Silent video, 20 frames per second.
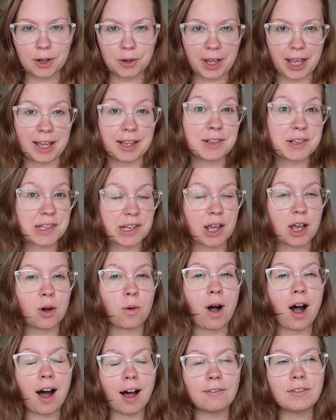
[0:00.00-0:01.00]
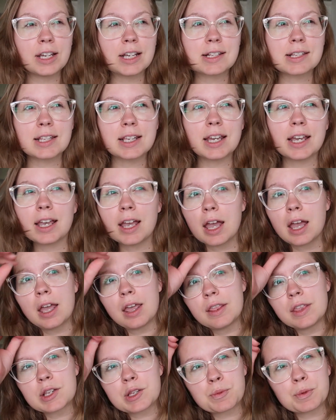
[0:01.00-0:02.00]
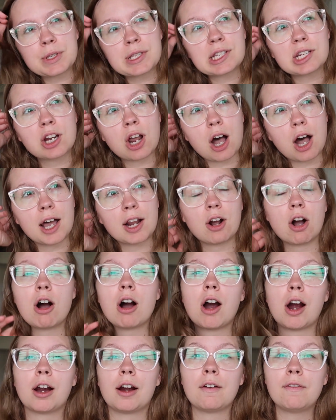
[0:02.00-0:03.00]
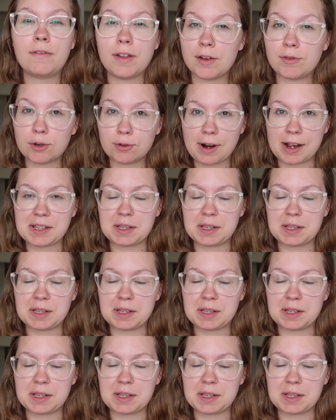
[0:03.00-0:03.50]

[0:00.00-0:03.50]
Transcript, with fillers: Okay, so obviously this was not our favorite